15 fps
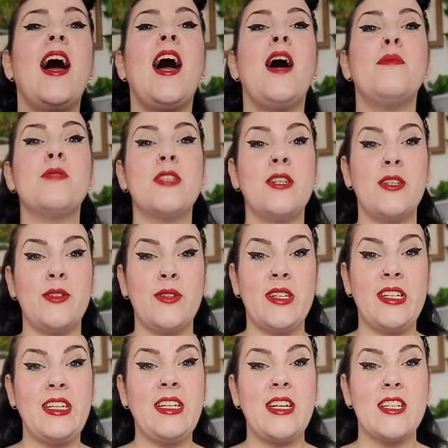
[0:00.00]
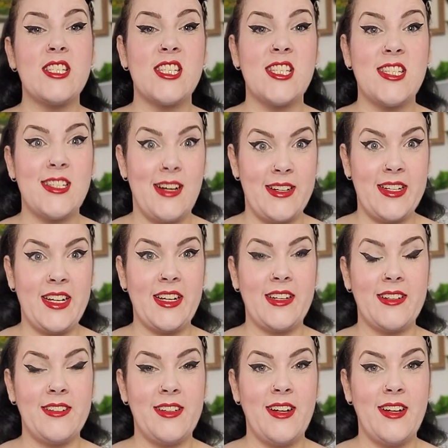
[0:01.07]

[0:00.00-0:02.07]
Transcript: Absolutely stunning.